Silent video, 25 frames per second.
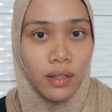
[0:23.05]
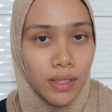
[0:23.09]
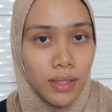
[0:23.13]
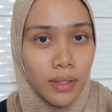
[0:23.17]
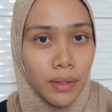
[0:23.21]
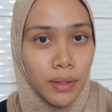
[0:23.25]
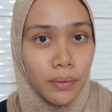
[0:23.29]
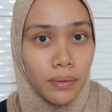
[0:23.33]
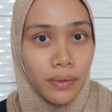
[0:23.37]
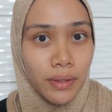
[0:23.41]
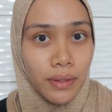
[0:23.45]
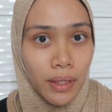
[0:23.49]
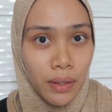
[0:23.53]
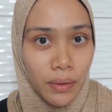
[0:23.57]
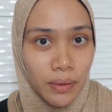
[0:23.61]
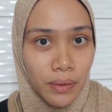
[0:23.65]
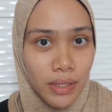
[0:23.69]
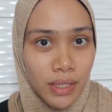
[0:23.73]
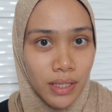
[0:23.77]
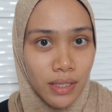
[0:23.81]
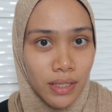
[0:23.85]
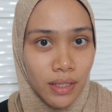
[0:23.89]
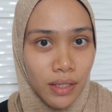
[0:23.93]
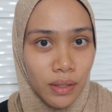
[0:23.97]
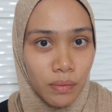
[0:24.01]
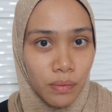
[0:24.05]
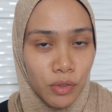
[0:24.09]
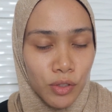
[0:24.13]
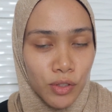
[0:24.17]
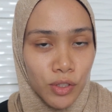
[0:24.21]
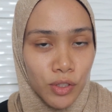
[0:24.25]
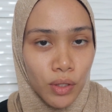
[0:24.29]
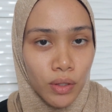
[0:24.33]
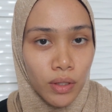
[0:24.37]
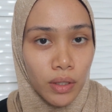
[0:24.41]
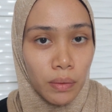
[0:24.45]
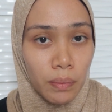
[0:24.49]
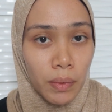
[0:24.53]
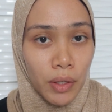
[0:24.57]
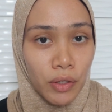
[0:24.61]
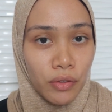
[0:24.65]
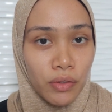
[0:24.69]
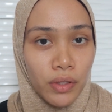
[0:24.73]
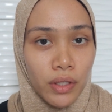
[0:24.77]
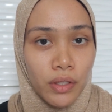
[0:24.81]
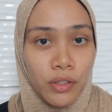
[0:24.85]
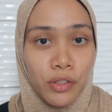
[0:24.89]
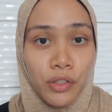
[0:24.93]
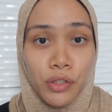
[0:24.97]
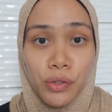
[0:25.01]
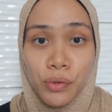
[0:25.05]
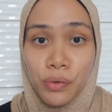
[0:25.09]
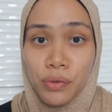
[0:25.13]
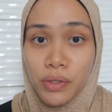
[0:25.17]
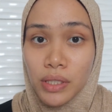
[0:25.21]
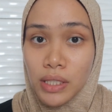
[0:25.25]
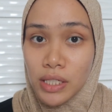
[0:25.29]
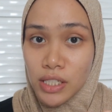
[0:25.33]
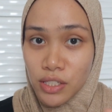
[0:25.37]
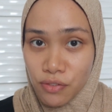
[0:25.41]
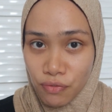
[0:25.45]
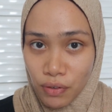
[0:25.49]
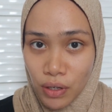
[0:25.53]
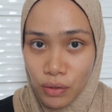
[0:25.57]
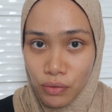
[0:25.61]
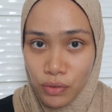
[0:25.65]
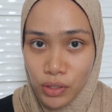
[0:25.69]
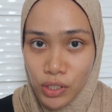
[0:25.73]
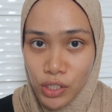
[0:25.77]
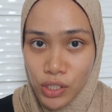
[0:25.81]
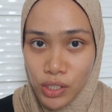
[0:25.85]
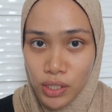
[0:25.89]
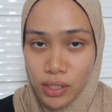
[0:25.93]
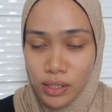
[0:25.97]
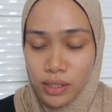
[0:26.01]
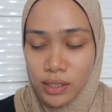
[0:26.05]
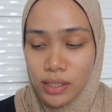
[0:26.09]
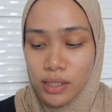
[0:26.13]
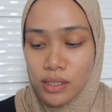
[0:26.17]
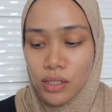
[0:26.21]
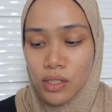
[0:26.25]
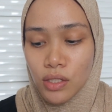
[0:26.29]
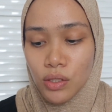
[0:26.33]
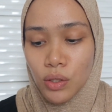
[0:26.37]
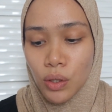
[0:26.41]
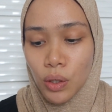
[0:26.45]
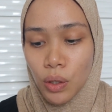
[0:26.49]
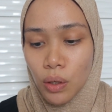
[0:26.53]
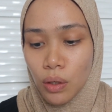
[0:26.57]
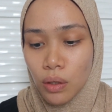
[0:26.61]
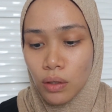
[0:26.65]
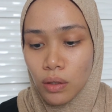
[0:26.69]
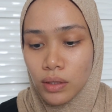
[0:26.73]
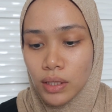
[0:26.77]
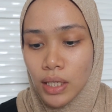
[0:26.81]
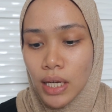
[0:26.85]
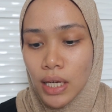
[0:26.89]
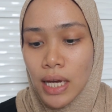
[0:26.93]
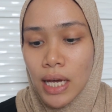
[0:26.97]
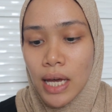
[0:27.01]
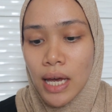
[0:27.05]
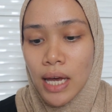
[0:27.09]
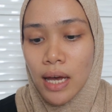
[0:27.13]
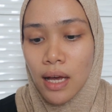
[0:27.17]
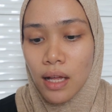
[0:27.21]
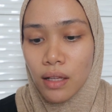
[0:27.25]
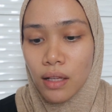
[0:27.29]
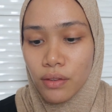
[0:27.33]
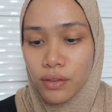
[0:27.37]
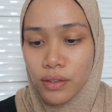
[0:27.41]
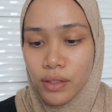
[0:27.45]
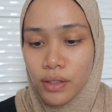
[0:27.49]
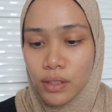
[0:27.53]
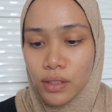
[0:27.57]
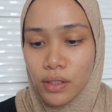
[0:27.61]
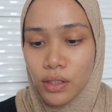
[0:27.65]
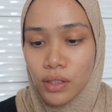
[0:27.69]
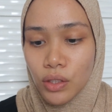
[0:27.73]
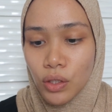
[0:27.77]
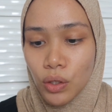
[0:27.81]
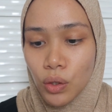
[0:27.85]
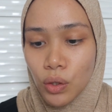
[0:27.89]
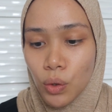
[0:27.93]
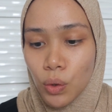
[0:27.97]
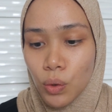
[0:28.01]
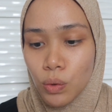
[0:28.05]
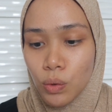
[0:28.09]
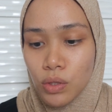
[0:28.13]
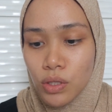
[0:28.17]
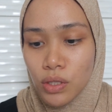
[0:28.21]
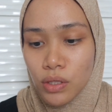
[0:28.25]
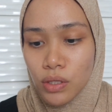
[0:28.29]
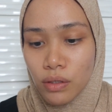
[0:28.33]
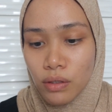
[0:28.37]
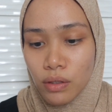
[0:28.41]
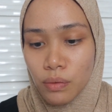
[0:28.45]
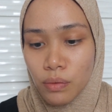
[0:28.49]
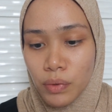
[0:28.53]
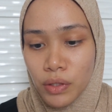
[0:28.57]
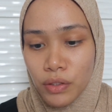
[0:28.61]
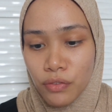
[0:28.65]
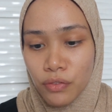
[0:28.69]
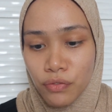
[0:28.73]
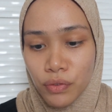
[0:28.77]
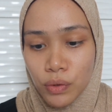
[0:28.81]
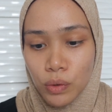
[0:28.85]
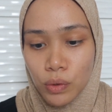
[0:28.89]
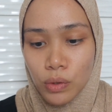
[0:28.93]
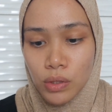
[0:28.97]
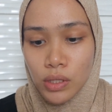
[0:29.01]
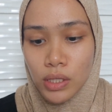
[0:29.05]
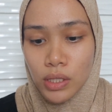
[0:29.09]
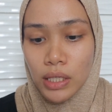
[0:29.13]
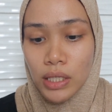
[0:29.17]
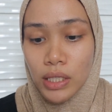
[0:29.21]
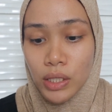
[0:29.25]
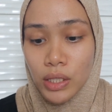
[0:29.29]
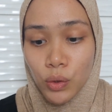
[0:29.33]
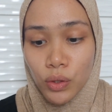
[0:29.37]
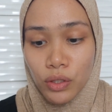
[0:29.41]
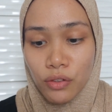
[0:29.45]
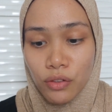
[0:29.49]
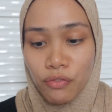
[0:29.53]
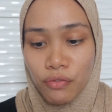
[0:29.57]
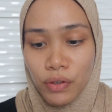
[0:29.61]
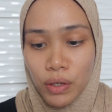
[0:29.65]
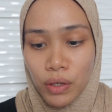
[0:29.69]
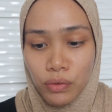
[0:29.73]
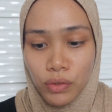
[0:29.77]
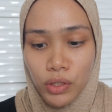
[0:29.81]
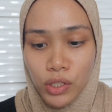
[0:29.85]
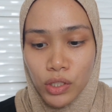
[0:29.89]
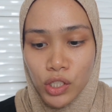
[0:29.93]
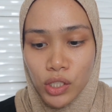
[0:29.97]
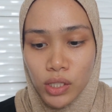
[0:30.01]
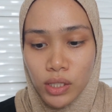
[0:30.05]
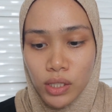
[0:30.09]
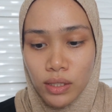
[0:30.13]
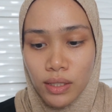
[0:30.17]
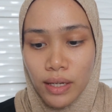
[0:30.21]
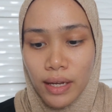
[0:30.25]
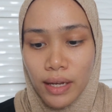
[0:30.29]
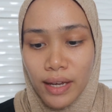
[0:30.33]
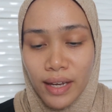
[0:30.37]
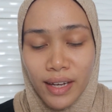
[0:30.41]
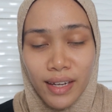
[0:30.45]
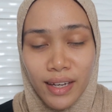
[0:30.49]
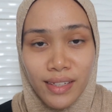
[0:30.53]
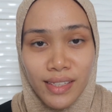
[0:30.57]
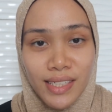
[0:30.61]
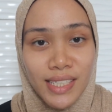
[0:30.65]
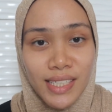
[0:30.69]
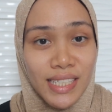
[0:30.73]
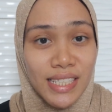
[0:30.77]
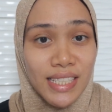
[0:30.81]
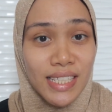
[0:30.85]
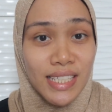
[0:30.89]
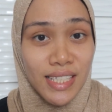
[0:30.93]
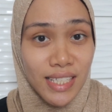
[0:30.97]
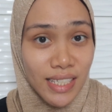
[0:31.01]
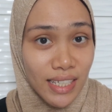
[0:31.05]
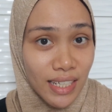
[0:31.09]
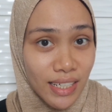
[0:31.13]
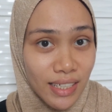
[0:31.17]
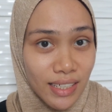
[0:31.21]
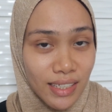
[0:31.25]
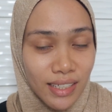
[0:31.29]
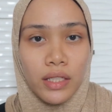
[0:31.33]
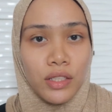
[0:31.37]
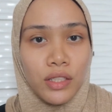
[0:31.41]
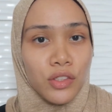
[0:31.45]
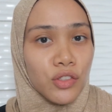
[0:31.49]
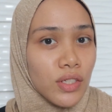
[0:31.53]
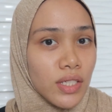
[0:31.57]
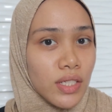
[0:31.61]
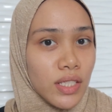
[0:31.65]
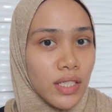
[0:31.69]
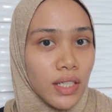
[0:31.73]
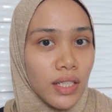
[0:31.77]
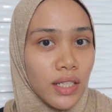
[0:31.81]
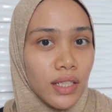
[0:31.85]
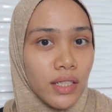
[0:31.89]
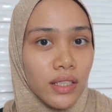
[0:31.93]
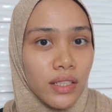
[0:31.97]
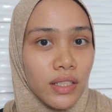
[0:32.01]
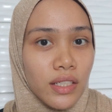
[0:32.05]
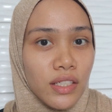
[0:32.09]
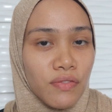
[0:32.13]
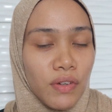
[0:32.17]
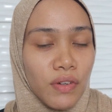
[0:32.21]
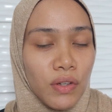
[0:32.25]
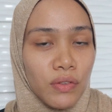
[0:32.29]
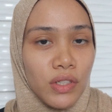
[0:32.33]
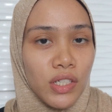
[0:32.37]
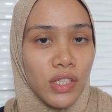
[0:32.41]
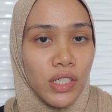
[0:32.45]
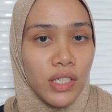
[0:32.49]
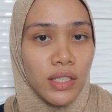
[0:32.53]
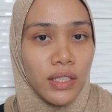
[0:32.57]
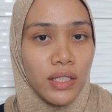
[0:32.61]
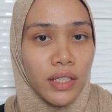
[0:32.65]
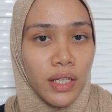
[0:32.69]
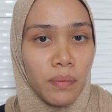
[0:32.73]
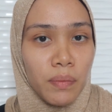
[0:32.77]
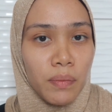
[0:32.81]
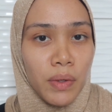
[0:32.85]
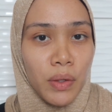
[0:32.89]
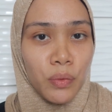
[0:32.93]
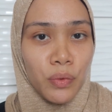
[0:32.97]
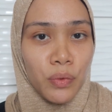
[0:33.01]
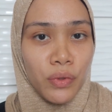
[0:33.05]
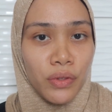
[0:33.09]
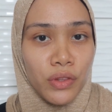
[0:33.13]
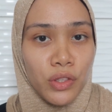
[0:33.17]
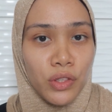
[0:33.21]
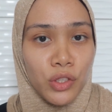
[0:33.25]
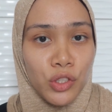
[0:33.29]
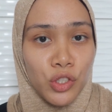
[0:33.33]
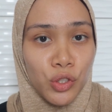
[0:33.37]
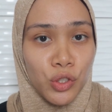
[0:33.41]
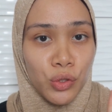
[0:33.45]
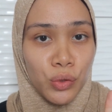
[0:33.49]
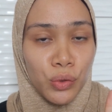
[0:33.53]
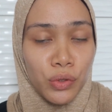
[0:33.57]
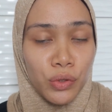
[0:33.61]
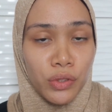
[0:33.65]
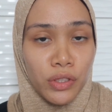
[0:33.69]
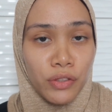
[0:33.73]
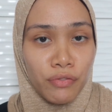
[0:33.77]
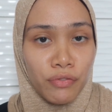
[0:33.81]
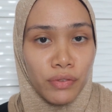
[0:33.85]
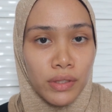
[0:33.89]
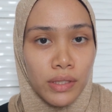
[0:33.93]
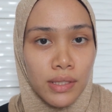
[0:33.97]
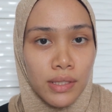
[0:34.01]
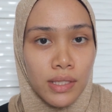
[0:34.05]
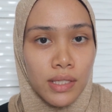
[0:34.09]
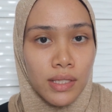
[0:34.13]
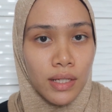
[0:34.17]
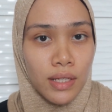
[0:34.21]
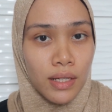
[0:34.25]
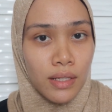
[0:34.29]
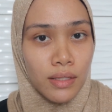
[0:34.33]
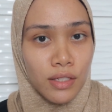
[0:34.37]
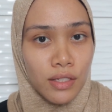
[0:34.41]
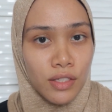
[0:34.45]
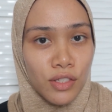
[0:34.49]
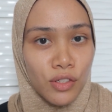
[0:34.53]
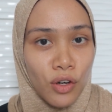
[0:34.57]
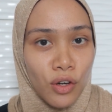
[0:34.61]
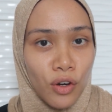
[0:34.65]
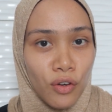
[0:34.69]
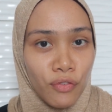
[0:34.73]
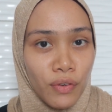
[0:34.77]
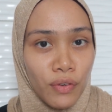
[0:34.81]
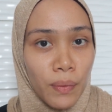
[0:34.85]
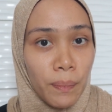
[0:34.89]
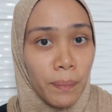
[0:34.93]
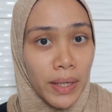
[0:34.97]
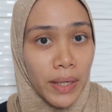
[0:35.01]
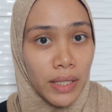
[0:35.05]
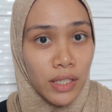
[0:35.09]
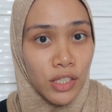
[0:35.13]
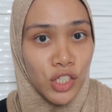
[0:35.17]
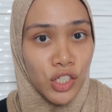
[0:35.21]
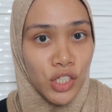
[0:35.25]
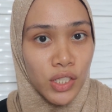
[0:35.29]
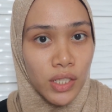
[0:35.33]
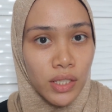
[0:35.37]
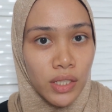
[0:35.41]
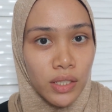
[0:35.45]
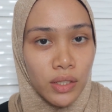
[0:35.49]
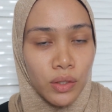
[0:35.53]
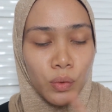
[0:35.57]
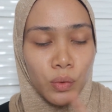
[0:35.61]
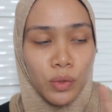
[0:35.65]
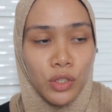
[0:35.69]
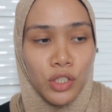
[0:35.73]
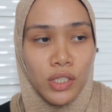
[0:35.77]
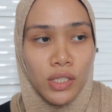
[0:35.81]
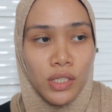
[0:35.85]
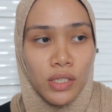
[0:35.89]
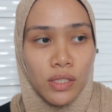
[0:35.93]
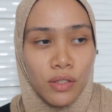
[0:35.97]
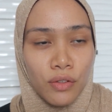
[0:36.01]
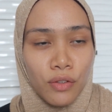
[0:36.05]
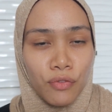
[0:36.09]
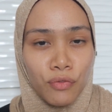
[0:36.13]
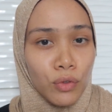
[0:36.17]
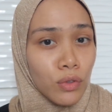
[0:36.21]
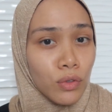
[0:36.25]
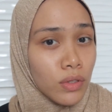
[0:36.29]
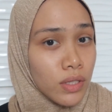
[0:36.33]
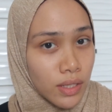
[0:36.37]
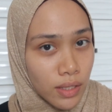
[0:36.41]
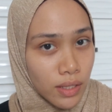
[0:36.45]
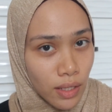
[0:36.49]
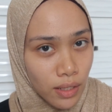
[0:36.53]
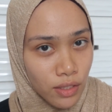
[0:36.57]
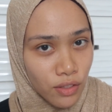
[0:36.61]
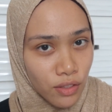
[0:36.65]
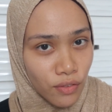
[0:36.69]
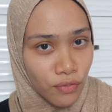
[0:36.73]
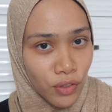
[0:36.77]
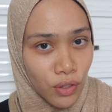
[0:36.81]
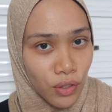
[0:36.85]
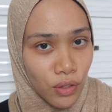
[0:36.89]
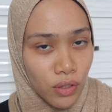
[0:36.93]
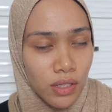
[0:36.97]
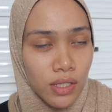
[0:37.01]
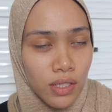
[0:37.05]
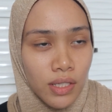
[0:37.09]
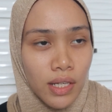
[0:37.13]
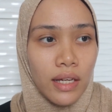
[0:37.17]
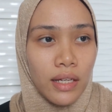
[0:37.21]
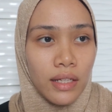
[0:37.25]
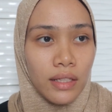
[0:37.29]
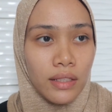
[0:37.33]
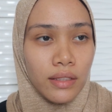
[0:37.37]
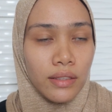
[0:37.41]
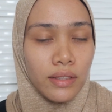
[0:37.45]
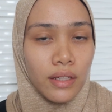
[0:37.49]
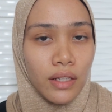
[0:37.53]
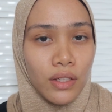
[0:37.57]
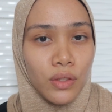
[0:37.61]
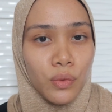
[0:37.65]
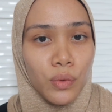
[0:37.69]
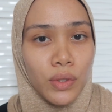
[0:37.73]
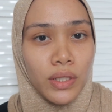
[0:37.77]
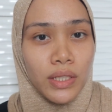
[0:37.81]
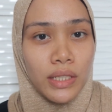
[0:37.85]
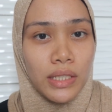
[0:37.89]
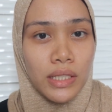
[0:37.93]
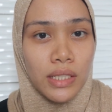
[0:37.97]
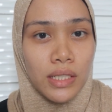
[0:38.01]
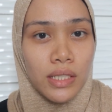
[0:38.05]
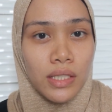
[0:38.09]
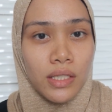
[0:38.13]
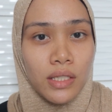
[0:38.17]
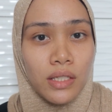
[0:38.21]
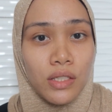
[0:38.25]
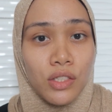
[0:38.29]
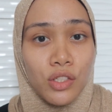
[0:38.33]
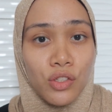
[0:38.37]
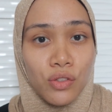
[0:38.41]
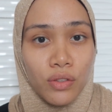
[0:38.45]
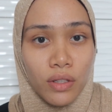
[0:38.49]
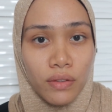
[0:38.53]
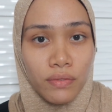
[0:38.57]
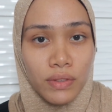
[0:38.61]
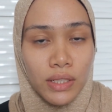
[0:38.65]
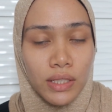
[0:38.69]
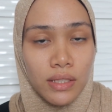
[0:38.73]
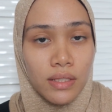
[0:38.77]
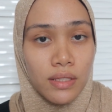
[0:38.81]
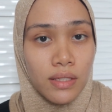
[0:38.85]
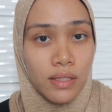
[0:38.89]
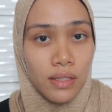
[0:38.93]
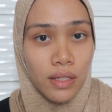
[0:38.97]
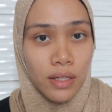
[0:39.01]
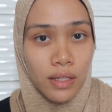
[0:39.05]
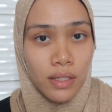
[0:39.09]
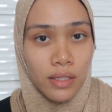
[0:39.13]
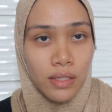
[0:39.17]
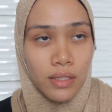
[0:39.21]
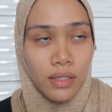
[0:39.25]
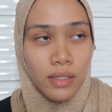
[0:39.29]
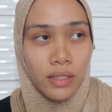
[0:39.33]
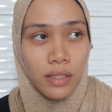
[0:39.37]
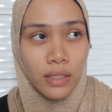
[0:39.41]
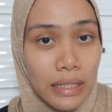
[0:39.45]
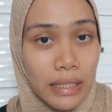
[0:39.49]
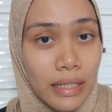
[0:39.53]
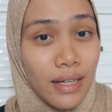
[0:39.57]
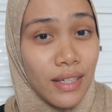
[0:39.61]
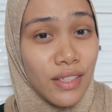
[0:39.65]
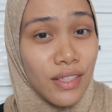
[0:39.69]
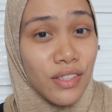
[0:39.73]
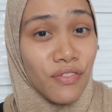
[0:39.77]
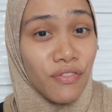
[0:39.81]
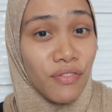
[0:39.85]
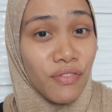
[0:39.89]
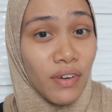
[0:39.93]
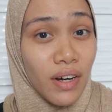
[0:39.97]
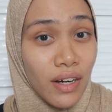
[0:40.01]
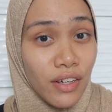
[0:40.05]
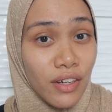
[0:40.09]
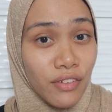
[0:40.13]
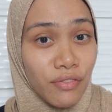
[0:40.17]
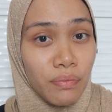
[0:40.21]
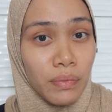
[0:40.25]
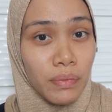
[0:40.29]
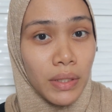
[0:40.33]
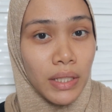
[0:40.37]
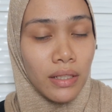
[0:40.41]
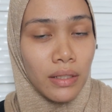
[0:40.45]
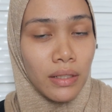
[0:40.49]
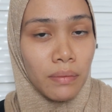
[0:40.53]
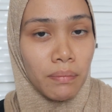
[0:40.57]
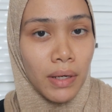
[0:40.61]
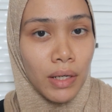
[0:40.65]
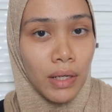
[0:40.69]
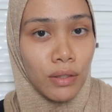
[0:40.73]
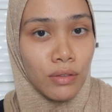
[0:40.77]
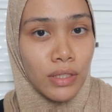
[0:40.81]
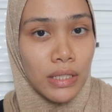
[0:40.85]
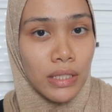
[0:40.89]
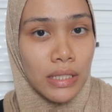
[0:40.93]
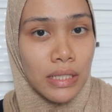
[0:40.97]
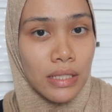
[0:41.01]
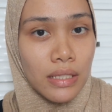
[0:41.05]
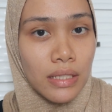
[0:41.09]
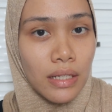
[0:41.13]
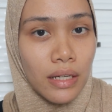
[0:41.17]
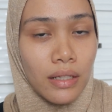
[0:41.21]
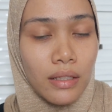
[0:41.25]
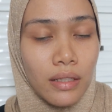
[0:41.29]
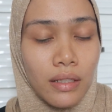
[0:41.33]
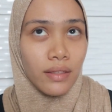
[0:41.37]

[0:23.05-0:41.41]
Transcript: So now it's time to talk about their new release foundation. It's called Healthy Glow Serum Infused Liquid Foundation and concealer. Interestingly, this foundation came out with two different sizes of packaging, which is full size of course, and the other one is travel size. It has 5 ml amount inside.